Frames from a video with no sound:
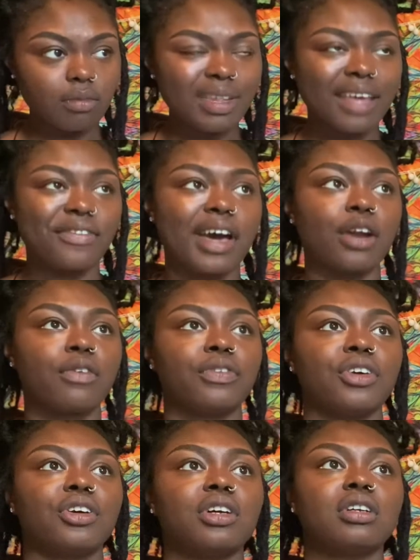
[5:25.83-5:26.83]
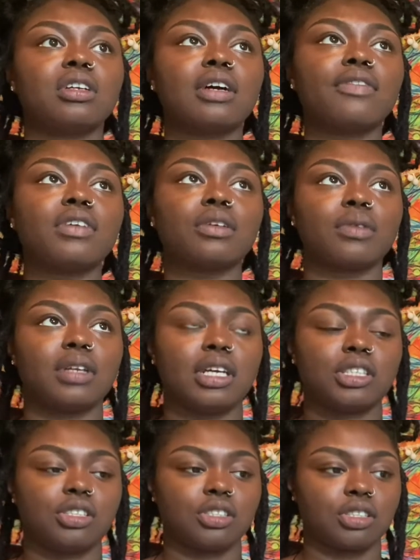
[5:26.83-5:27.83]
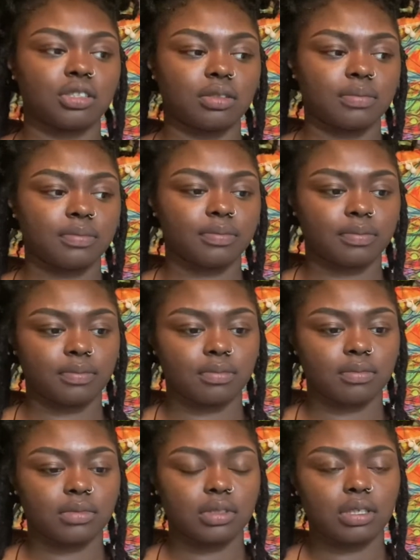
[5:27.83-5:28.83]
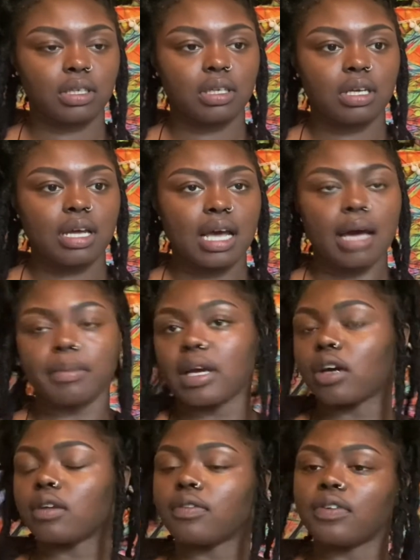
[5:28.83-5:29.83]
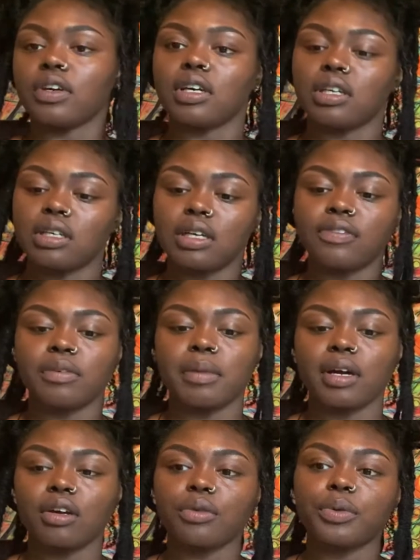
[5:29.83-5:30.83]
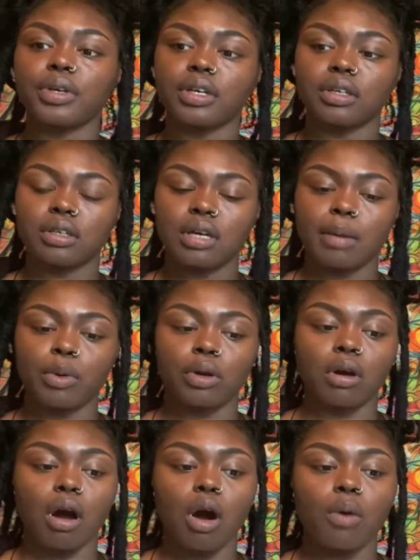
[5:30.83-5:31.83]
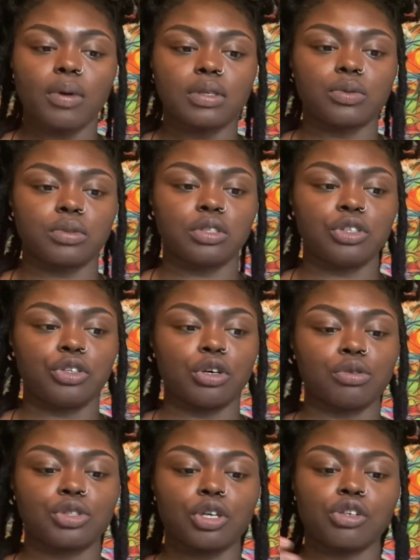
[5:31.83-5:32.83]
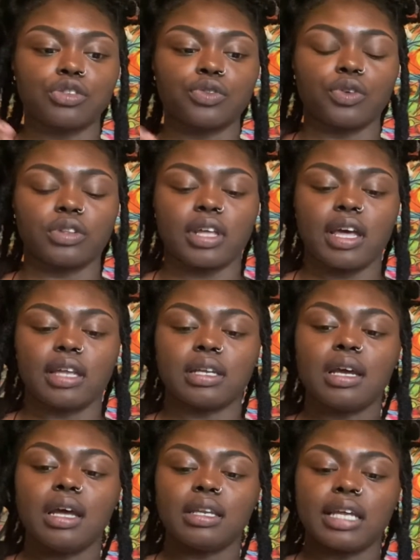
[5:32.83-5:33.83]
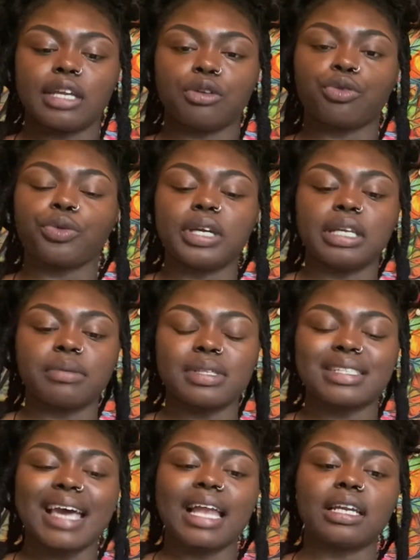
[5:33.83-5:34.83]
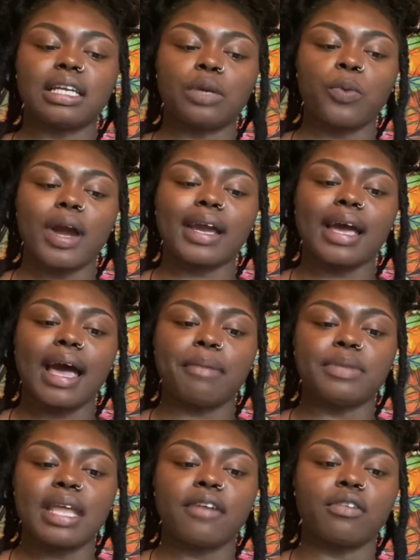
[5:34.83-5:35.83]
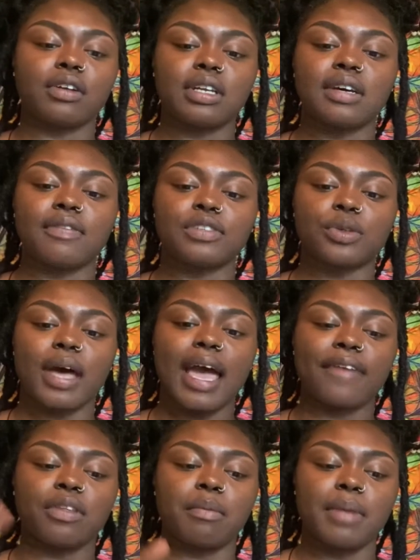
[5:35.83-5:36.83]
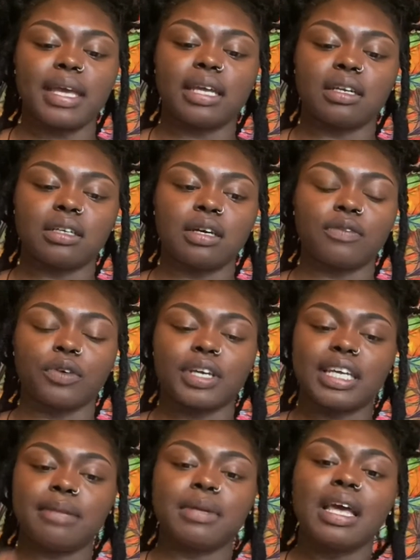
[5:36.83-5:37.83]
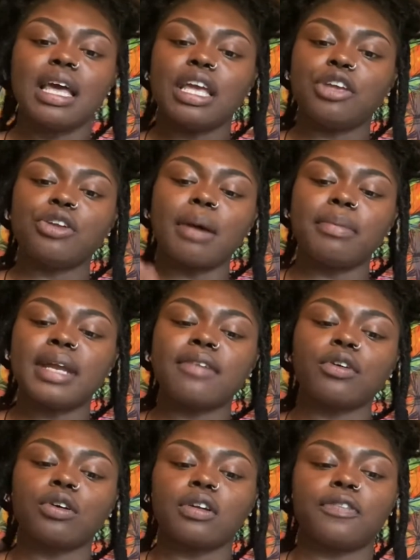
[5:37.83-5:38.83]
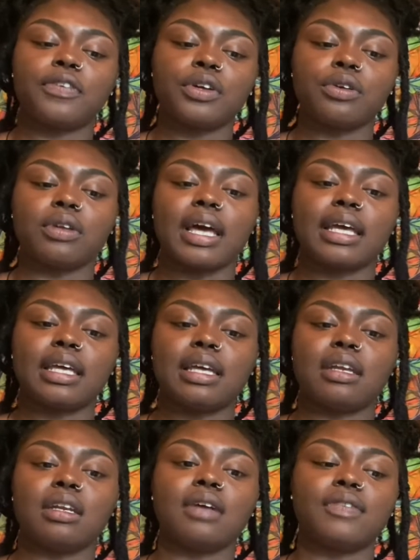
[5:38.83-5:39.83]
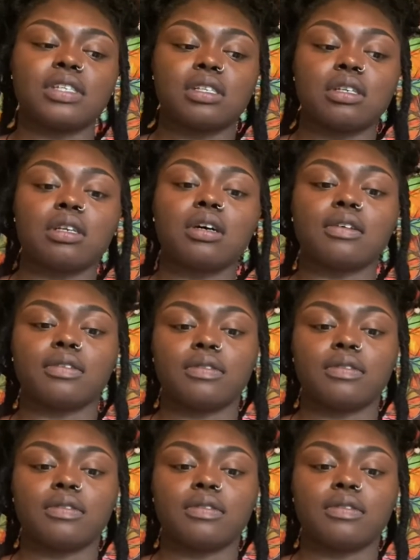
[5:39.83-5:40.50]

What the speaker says: If I don't feel good enough in a relationship, I'm not going to feel good enough in my career. I'm going to always, search for that greed mentality where I'm never enough, so I have to make it enough or keep, I'm never going to feel like enough is enough.